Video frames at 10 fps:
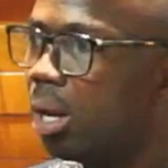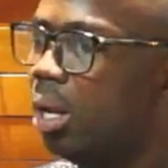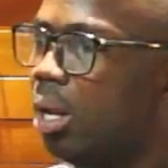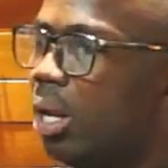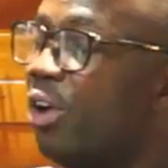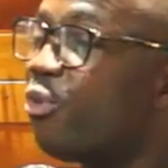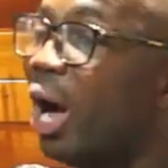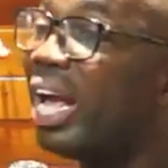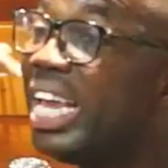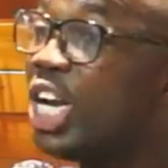If you are
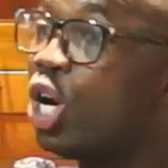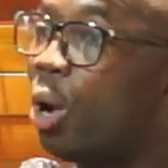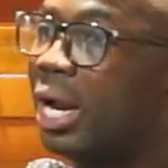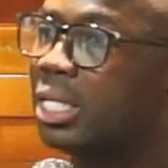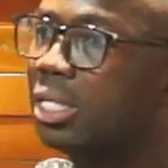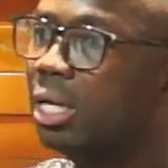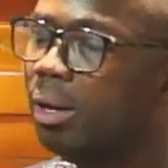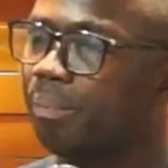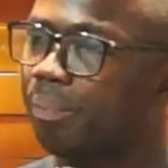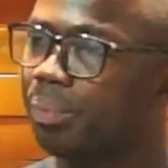ignorant,
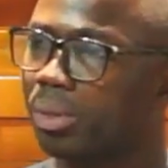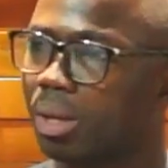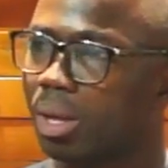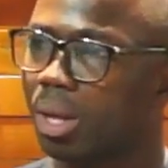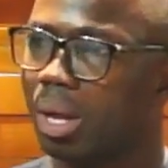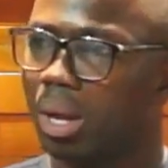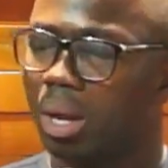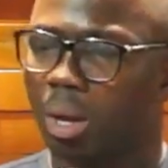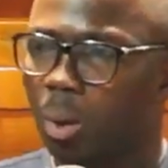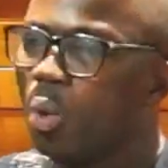
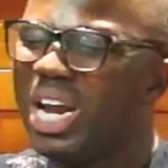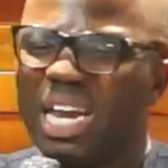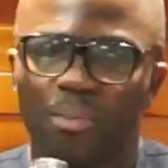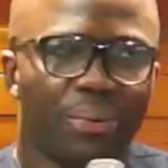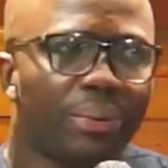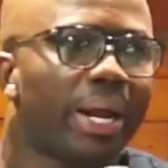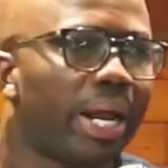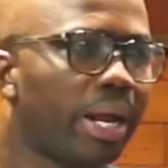unimshe,